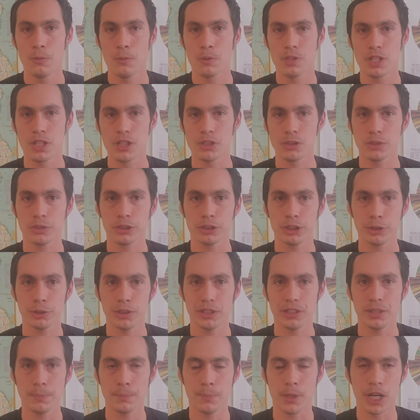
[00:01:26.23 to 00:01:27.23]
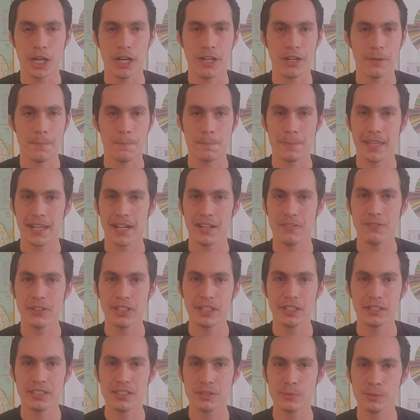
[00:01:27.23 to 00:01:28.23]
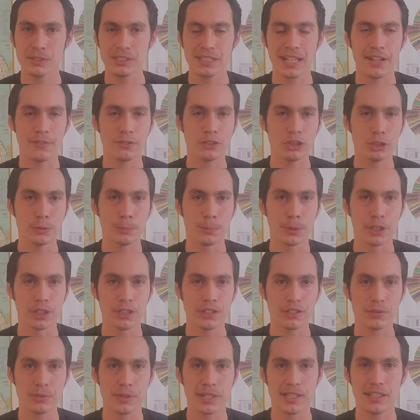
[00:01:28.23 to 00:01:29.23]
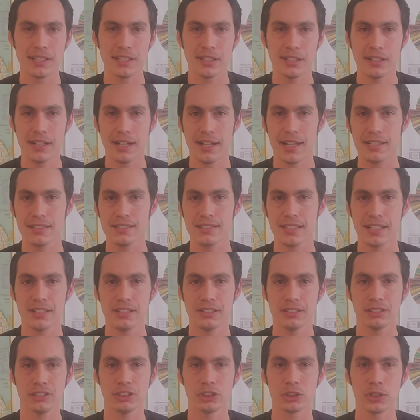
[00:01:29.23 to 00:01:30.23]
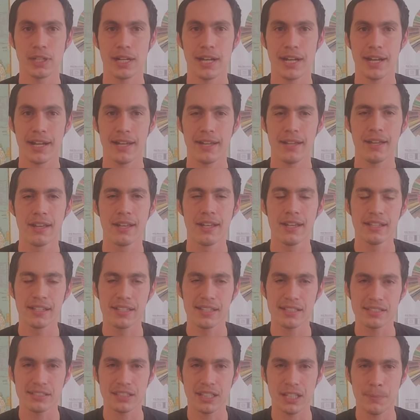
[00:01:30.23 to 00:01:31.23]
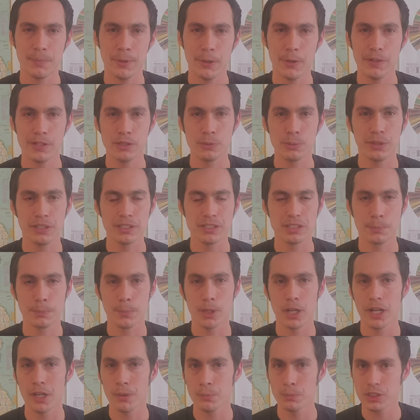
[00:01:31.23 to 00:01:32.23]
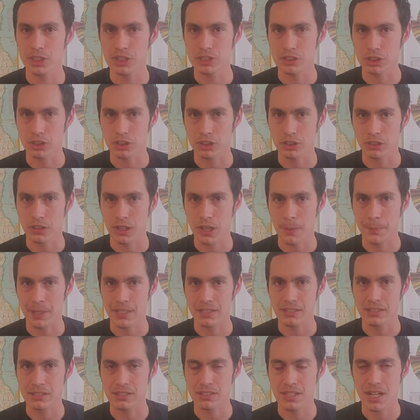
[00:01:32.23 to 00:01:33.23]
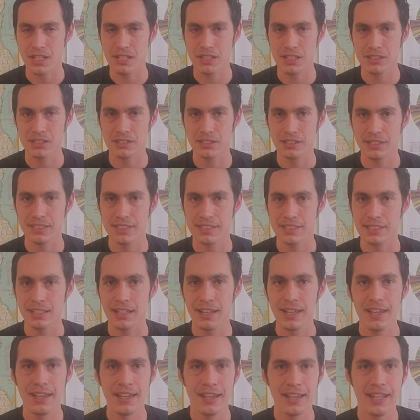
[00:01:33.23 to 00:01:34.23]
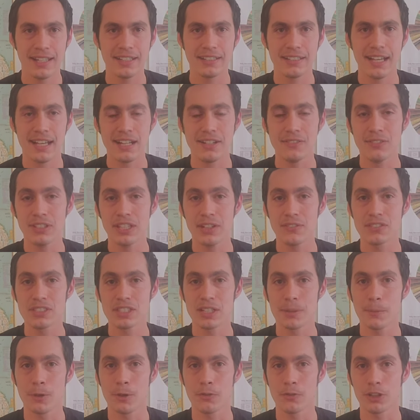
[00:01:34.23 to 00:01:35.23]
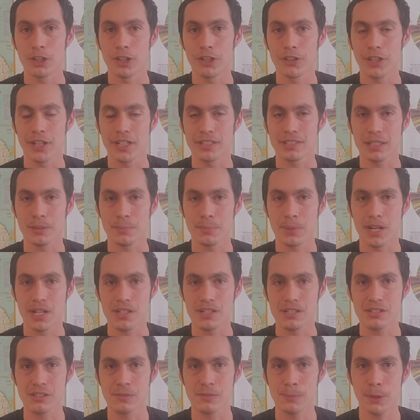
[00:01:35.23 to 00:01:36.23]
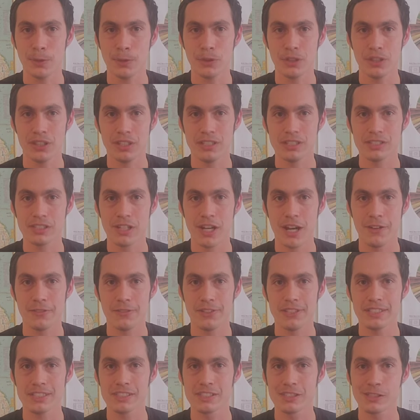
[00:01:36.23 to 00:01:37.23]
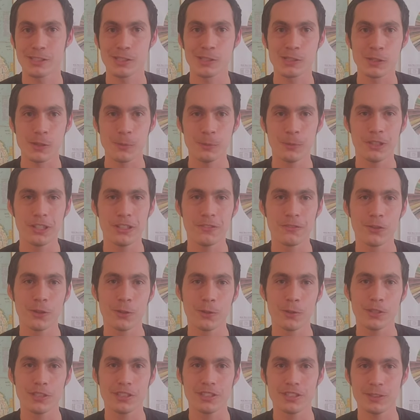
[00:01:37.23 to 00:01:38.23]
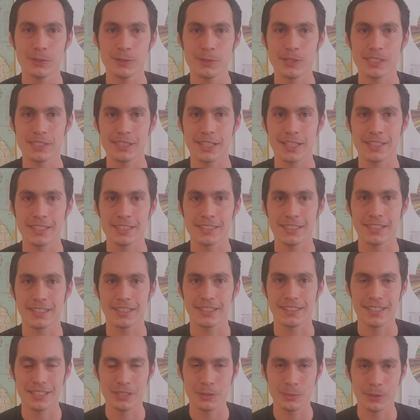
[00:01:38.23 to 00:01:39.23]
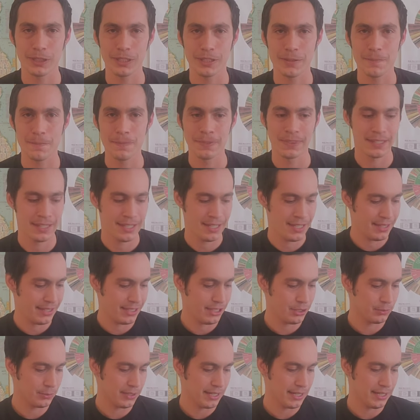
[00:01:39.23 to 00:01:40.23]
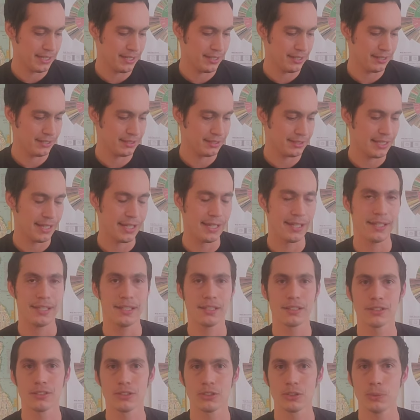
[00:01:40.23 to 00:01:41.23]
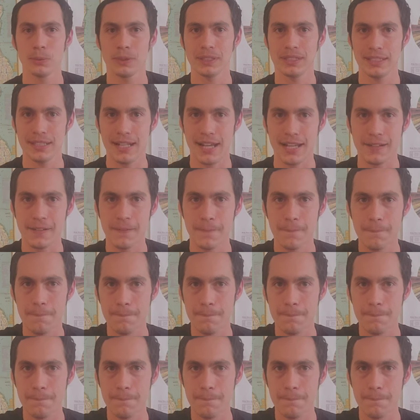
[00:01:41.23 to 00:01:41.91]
which also included The Barn, and I figured this was kind of two birds right here, as I could try Kiss the Hippo as well as The Barn, which is currently on my suggestions list, and kind of give some overall thoughts and impressions of both of these coffees. So I'm looking forward to discussing this one. This right here is day 29.